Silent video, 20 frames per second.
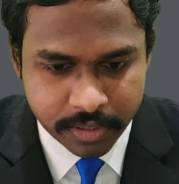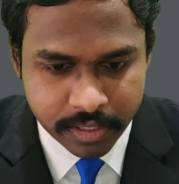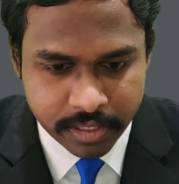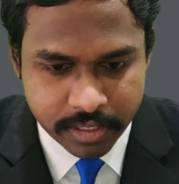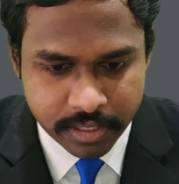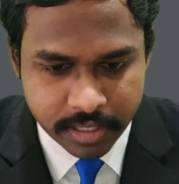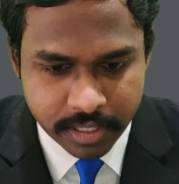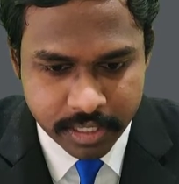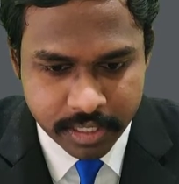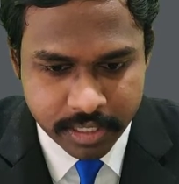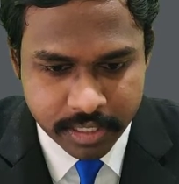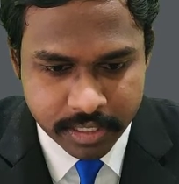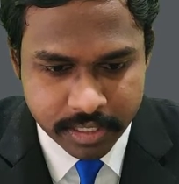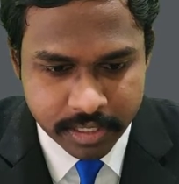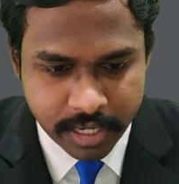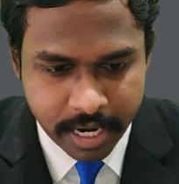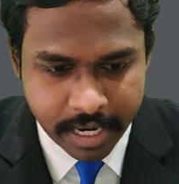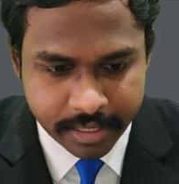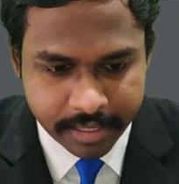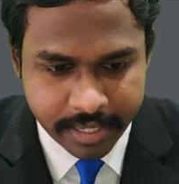this is
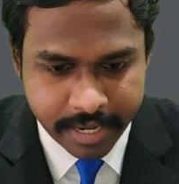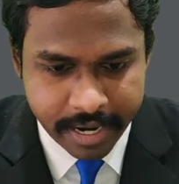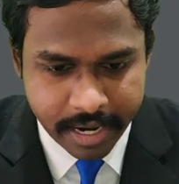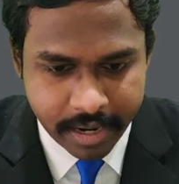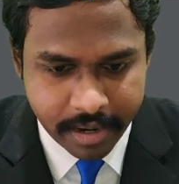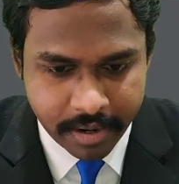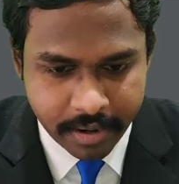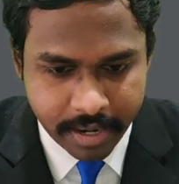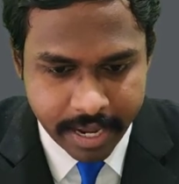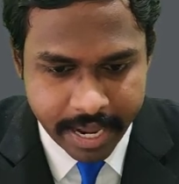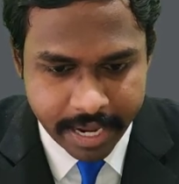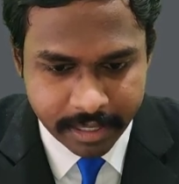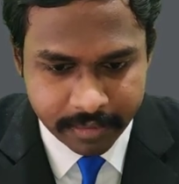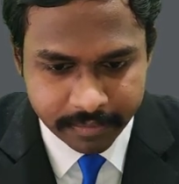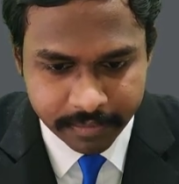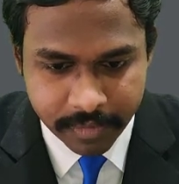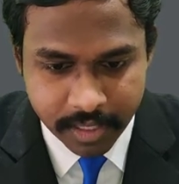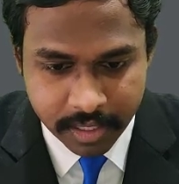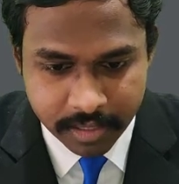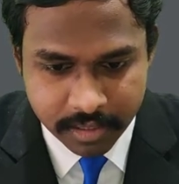not there,
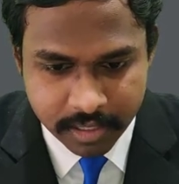okay?